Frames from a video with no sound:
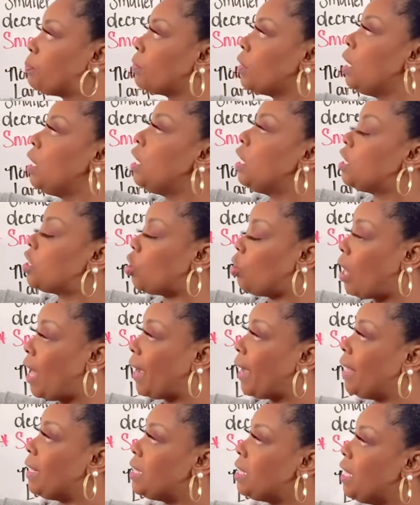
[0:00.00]
So like I
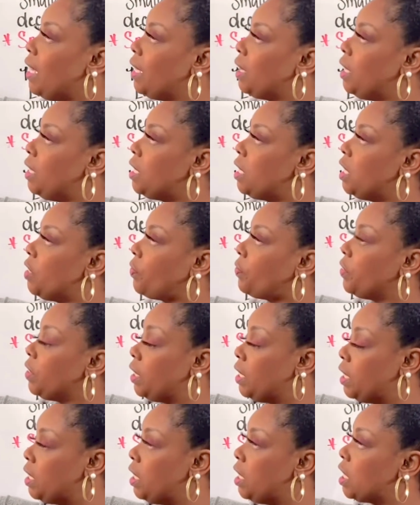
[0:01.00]
said, this
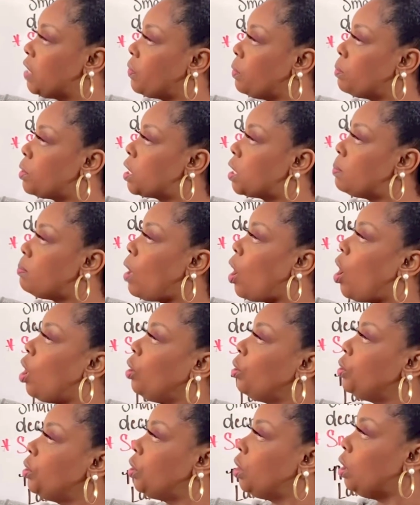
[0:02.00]
is from smaller
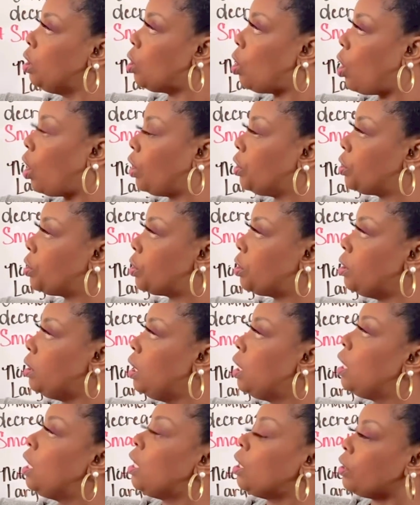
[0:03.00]
to larger.
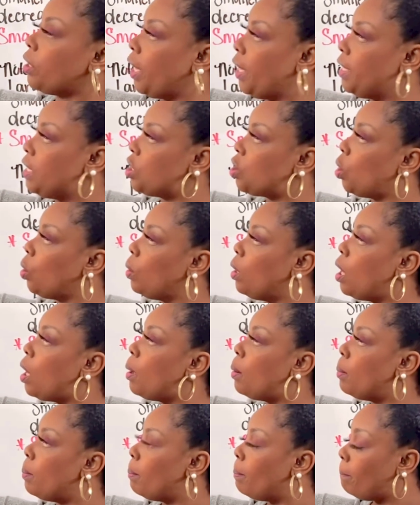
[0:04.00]
Okay, so
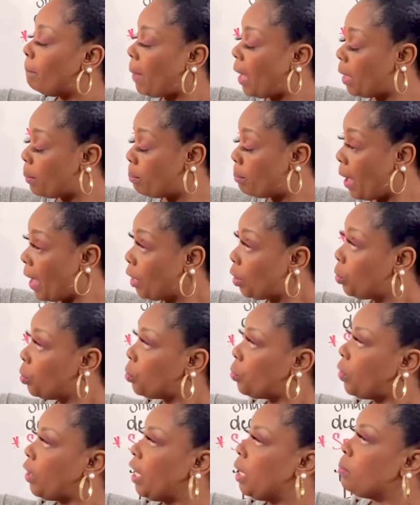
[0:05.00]

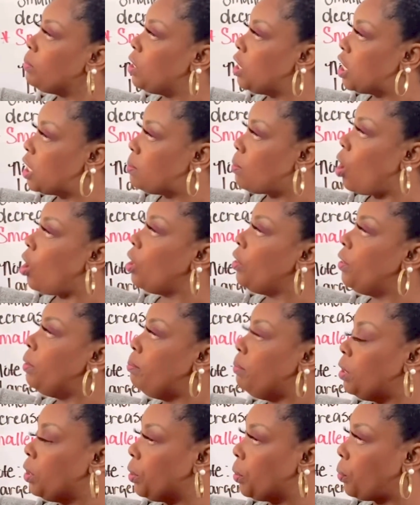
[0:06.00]
micrograms is smaller than
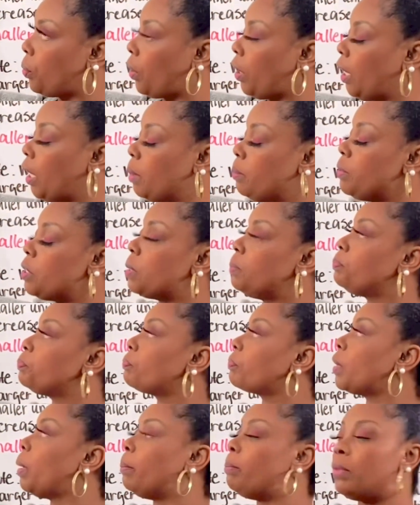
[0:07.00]
milligrams.
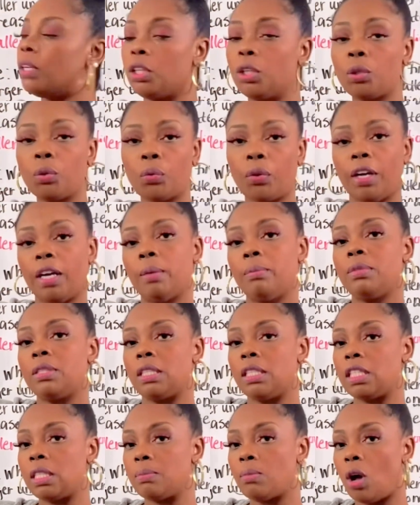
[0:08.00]
Milligrams is
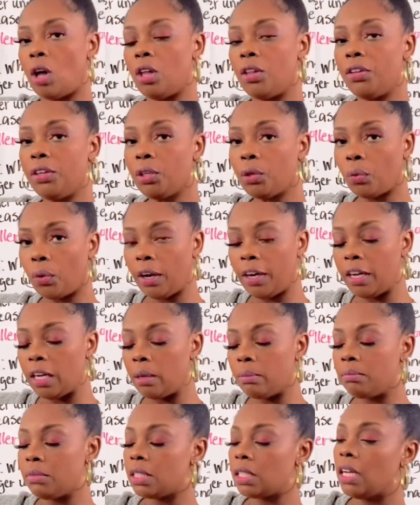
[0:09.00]
smaller than
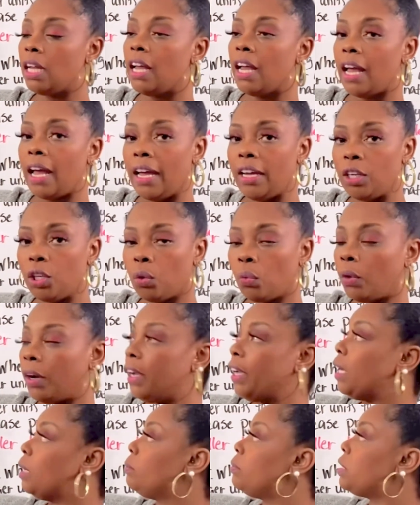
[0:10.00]
grams, and
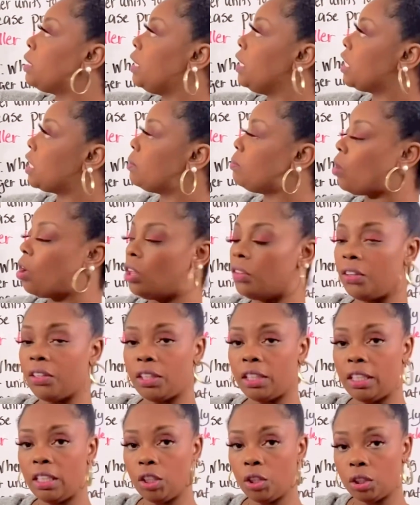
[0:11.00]
grams is smaller than
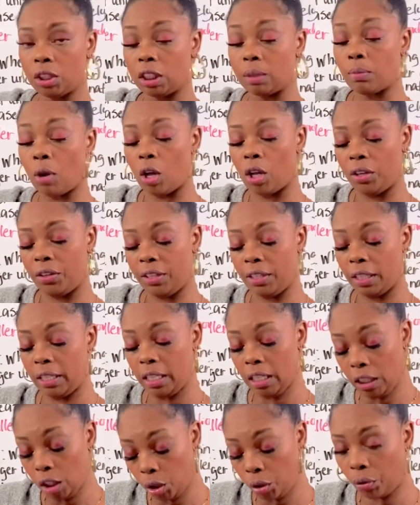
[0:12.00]

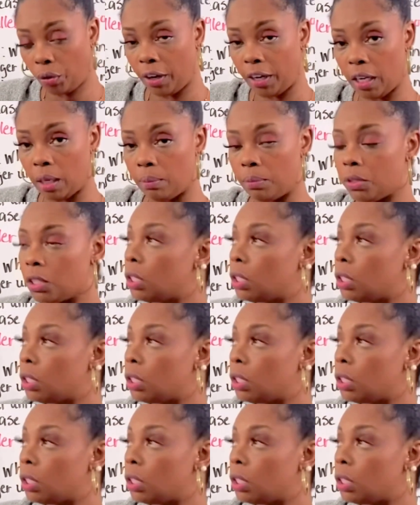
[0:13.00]
kilograms.